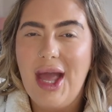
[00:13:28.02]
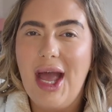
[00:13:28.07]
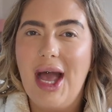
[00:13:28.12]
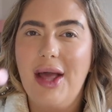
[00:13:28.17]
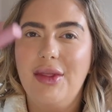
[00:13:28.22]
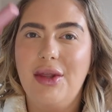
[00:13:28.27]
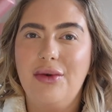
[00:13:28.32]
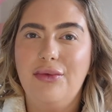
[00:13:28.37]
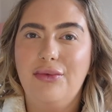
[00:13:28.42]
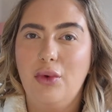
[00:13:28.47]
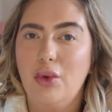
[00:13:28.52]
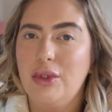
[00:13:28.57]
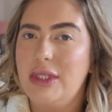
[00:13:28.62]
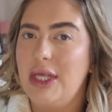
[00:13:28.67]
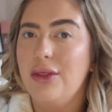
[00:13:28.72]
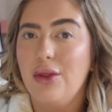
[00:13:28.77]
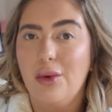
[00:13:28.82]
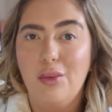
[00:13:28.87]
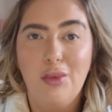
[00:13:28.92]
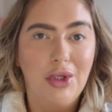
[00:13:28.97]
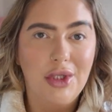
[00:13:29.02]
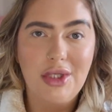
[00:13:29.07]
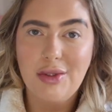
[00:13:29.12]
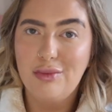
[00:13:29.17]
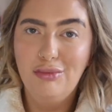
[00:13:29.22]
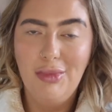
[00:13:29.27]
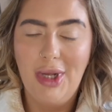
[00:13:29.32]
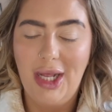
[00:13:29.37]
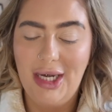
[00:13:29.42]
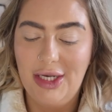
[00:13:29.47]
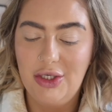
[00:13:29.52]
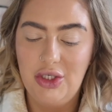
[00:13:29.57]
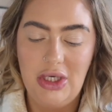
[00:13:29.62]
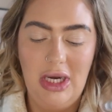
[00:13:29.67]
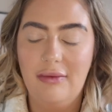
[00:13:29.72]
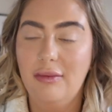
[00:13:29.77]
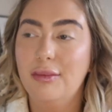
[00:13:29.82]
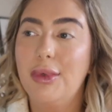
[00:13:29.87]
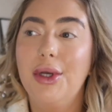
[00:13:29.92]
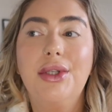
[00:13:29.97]
And then 14th onwards, I literally
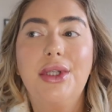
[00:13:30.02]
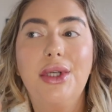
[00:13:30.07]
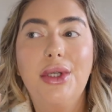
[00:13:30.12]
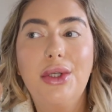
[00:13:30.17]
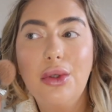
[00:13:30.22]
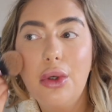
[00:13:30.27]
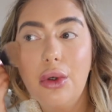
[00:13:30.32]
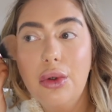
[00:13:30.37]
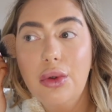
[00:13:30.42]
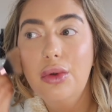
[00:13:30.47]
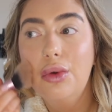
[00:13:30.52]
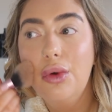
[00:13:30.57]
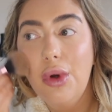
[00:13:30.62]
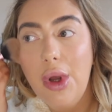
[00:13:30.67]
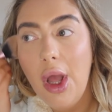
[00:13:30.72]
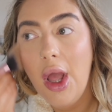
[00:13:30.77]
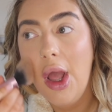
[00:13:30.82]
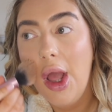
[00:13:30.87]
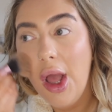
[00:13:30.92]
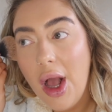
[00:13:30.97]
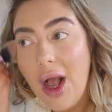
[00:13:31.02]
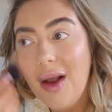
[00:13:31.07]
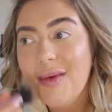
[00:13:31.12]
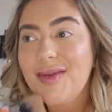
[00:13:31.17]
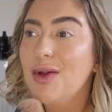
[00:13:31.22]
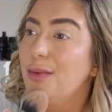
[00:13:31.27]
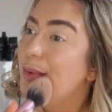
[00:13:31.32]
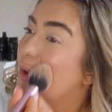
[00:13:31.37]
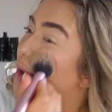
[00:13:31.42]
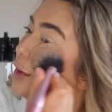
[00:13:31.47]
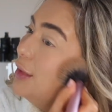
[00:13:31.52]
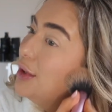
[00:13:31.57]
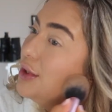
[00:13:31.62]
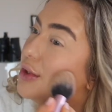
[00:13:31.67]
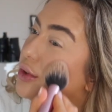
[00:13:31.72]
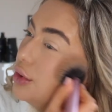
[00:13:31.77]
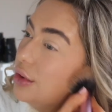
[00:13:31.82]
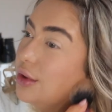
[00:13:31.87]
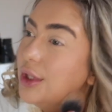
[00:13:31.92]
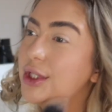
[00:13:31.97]
haven't posted at all. I've still been on my
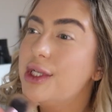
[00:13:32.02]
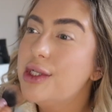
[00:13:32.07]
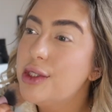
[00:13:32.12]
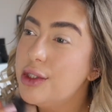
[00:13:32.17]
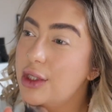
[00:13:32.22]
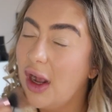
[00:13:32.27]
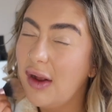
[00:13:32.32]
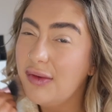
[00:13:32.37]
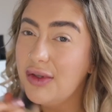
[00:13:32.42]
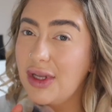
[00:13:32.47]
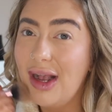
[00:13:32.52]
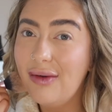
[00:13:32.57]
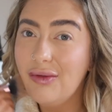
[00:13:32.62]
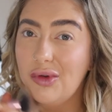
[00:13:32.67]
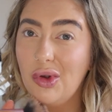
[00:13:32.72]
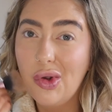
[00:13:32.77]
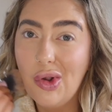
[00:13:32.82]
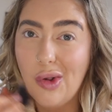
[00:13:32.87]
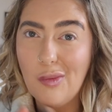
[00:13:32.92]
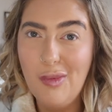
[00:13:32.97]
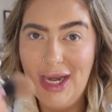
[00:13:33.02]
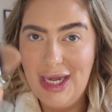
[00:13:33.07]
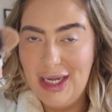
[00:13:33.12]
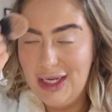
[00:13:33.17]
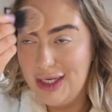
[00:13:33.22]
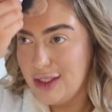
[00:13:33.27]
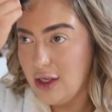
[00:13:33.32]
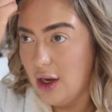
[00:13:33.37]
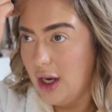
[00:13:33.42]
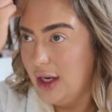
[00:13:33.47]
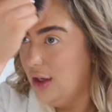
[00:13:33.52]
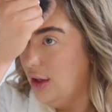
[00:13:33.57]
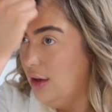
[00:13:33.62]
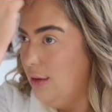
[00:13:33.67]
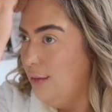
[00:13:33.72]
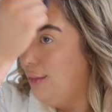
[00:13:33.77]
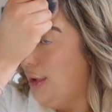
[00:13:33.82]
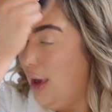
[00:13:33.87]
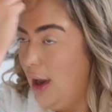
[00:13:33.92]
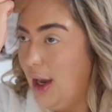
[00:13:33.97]
stories and stuff, so I haven't gone completely
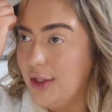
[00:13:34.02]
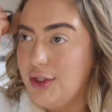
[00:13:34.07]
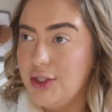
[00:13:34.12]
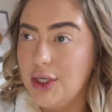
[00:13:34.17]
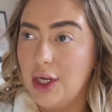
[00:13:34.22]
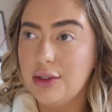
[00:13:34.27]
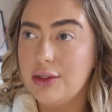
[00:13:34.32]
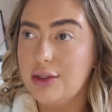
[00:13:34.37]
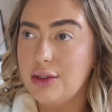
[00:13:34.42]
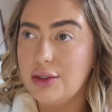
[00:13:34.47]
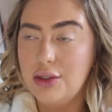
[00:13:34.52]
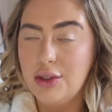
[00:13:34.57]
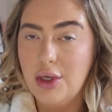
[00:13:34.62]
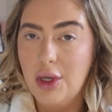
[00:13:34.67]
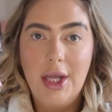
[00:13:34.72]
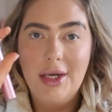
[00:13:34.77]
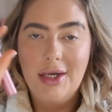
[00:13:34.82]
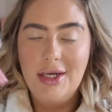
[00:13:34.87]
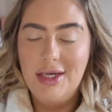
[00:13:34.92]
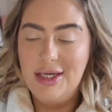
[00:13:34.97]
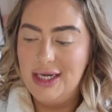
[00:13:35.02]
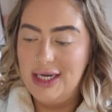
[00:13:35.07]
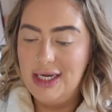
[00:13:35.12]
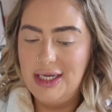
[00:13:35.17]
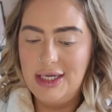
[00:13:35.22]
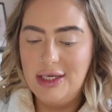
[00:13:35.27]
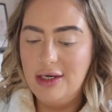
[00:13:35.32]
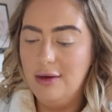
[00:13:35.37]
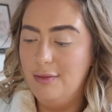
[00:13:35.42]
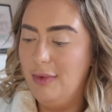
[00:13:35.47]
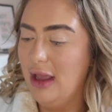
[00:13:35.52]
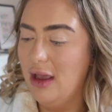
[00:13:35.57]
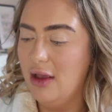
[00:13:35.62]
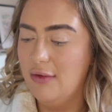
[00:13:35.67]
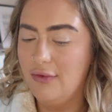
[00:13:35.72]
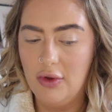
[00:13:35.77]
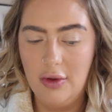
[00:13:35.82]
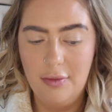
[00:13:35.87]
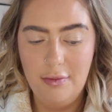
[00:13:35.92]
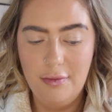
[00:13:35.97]
silent, but I just needed a bit
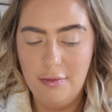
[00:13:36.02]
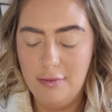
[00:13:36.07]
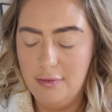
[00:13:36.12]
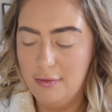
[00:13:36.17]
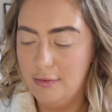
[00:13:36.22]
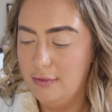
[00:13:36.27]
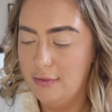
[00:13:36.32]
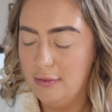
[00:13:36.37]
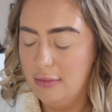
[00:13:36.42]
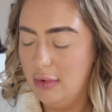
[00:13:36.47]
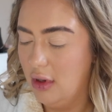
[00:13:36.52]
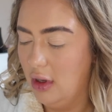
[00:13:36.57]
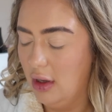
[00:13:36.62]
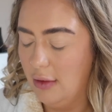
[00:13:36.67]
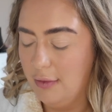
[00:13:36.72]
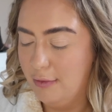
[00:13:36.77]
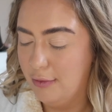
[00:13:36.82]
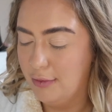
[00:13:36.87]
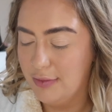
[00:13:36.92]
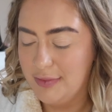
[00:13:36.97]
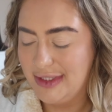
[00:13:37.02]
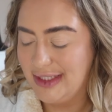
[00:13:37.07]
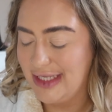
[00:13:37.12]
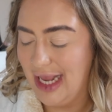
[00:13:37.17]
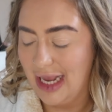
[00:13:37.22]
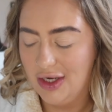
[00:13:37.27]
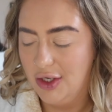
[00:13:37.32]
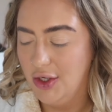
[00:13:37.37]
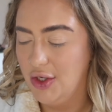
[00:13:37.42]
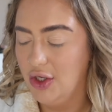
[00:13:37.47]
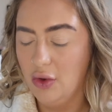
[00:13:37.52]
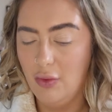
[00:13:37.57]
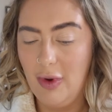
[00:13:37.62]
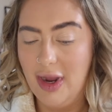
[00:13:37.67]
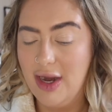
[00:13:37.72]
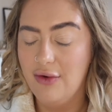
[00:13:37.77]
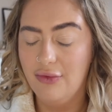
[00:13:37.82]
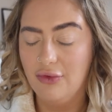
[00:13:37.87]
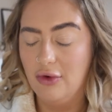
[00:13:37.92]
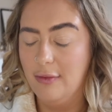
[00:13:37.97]
of a second
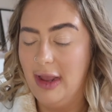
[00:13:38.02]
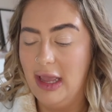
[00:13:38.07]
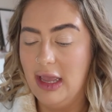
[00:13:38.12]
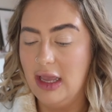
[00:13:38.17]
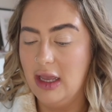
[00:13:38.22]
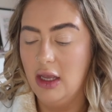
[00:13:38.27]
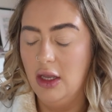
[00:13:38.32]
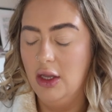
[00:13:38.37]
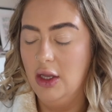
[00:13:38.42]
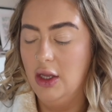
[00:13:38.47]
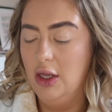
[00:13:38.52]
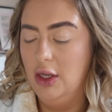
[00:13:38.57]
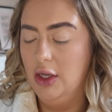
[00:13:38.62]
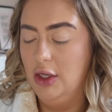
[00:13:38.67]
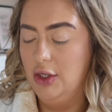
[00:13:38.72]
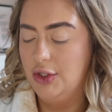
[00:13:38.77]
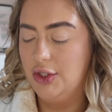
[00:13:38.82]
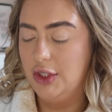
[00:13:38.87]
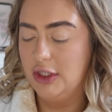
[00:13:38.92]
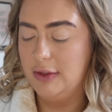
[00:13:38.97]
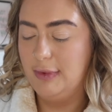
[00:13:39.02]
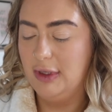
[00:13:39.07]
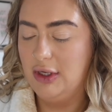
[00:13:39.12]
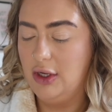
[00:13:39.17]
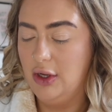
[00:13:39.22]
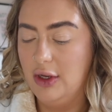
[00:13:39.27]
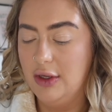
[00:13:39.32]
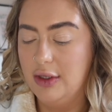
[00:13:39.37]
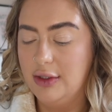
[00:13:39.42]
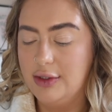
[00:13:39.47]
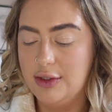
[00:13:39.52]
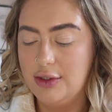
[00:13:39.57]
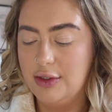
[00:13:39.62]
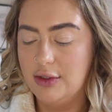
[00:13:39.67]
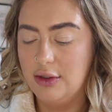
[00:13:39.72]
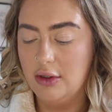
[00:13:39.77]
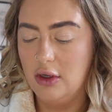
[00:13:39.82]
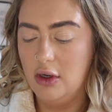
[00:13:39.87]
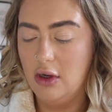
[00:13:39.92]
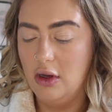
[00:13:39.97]
away from it, just
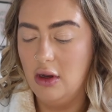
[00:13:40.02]
because